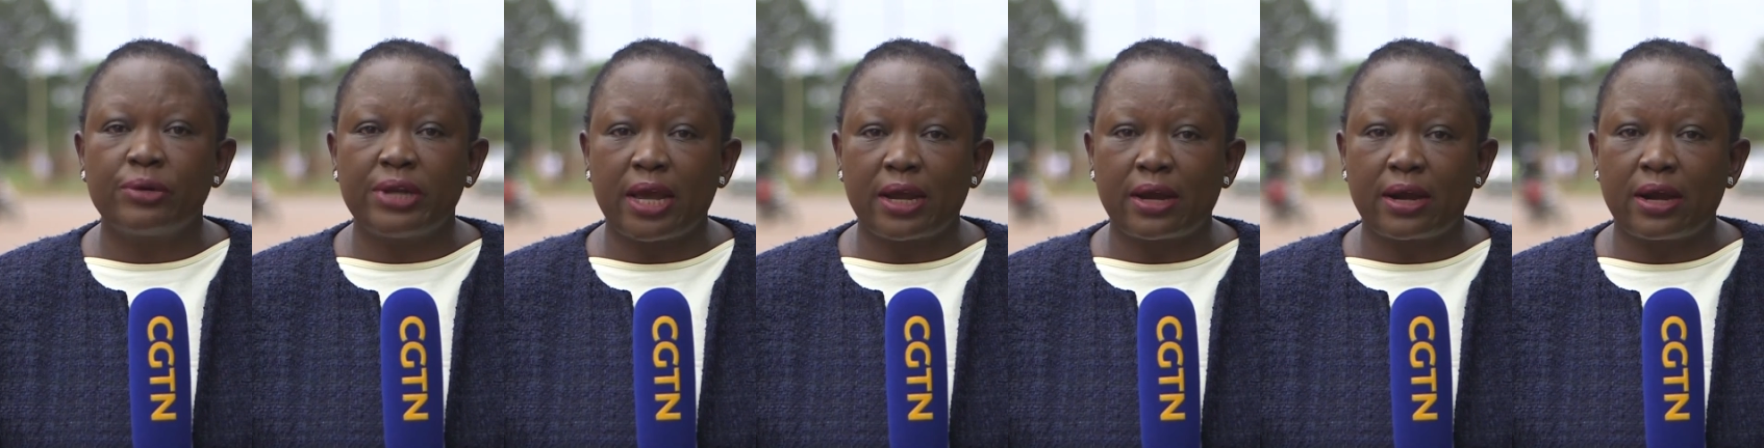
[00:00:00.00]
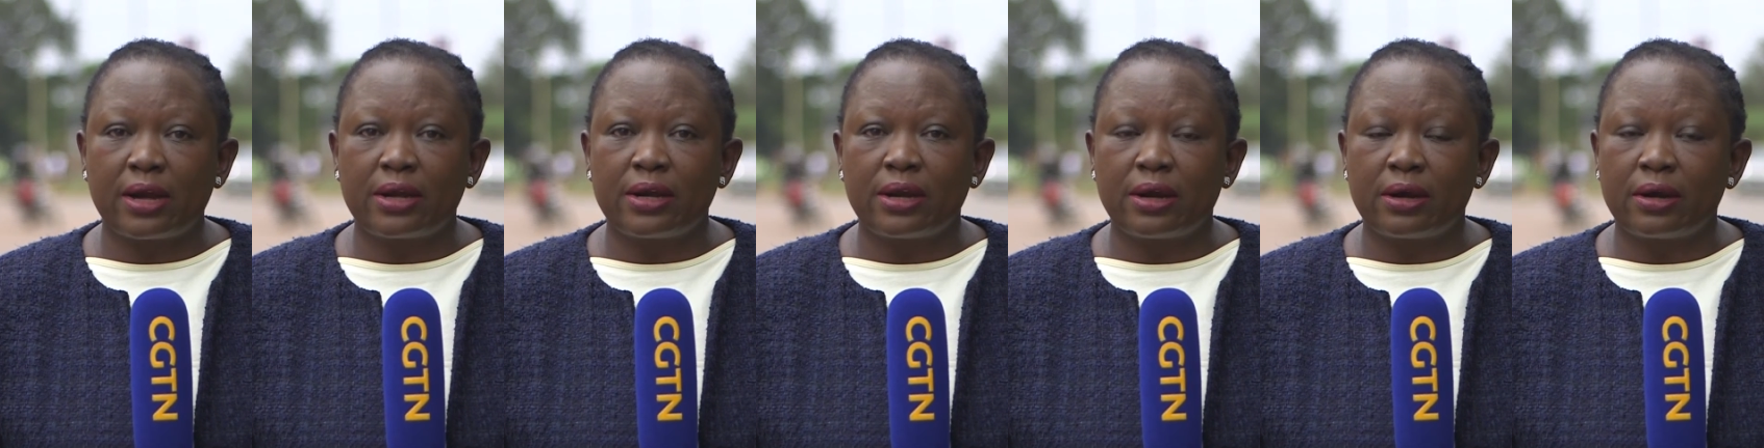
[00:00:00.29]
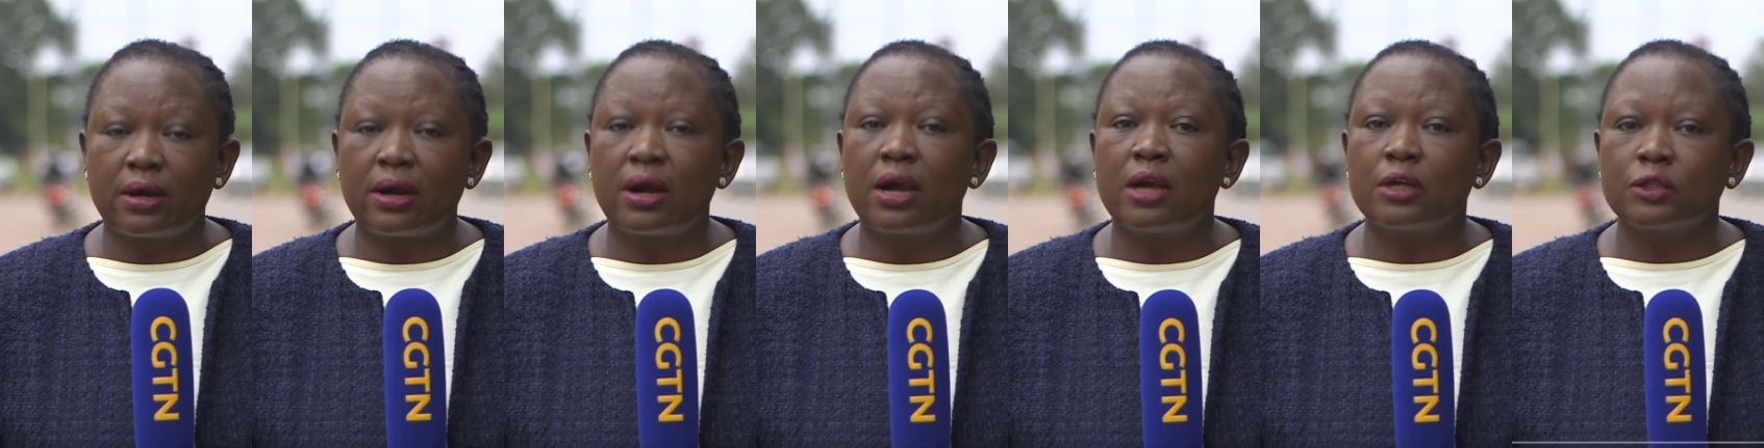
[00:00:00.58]

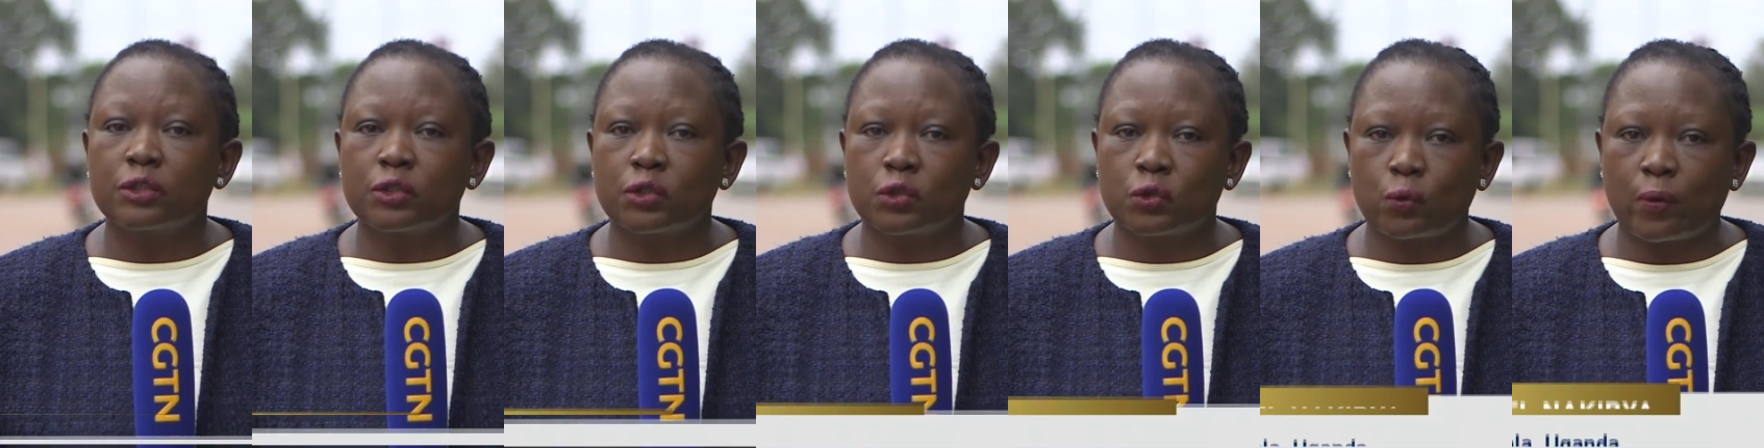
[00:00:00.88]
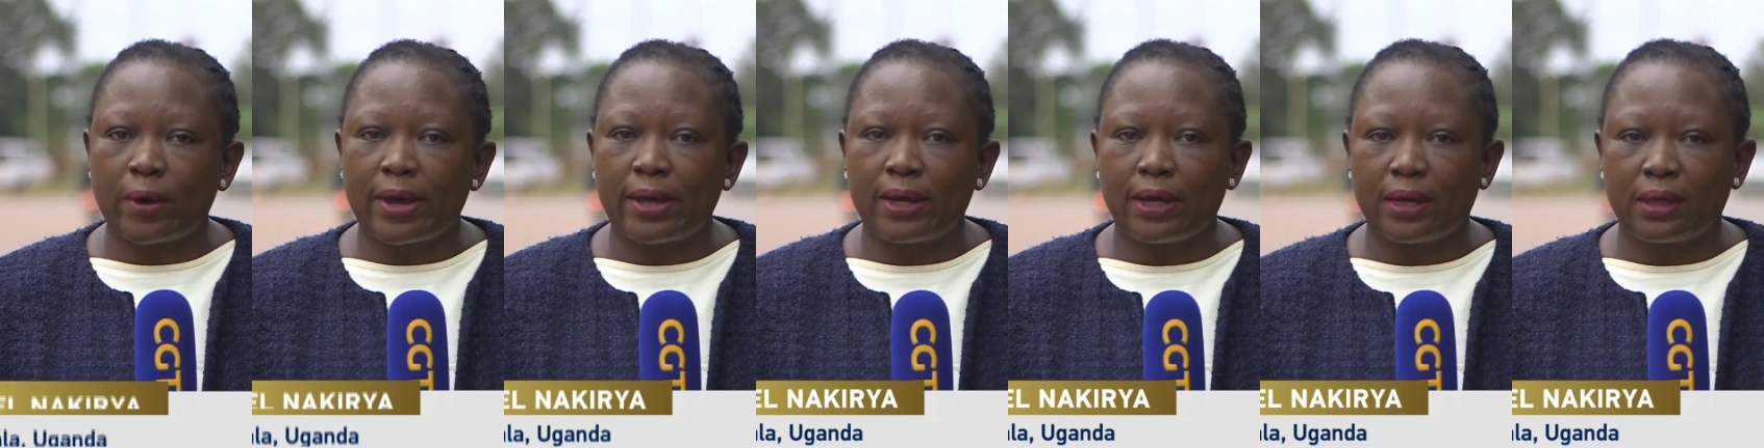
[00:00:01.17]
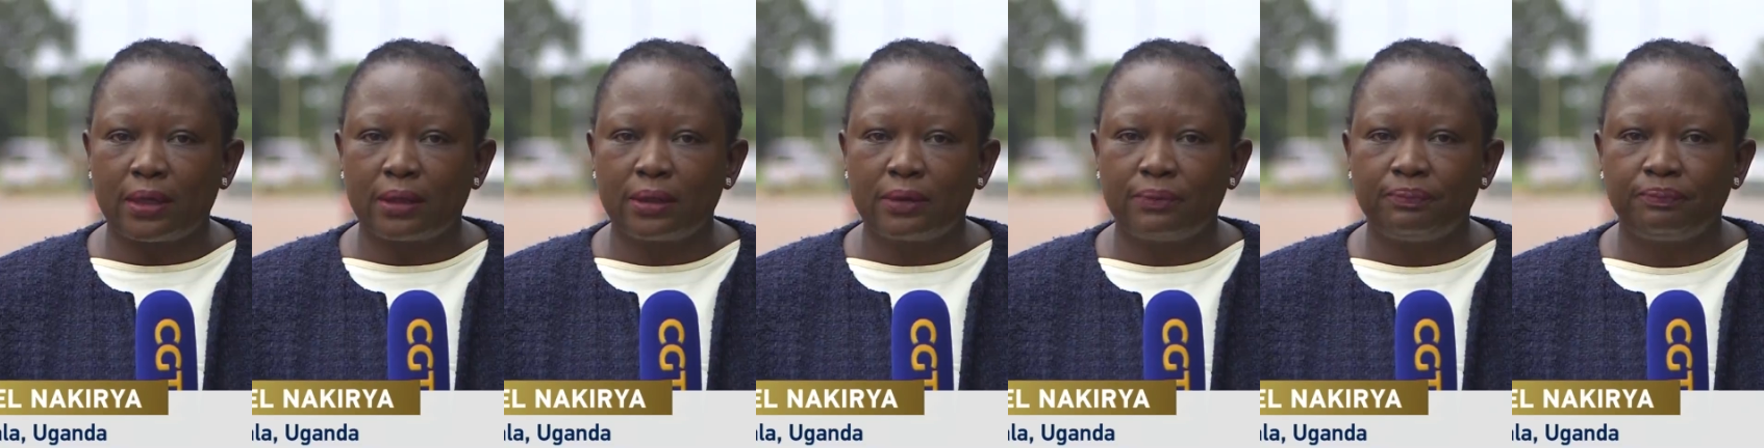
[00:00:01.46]
Bunagana are
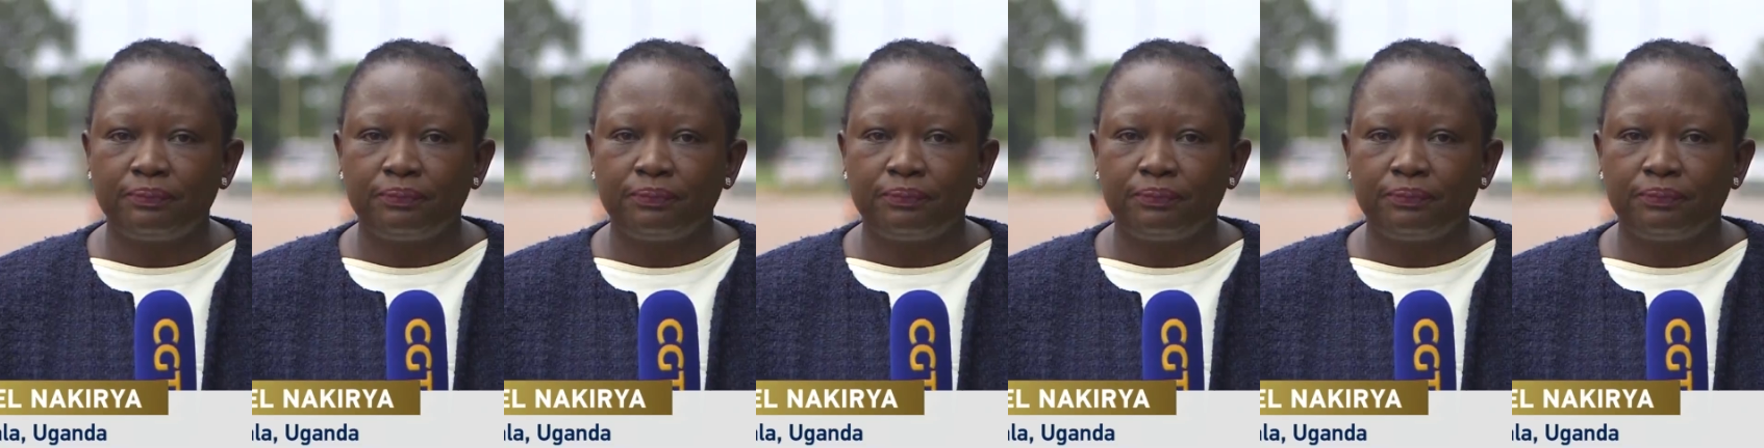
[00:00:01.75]
swelling.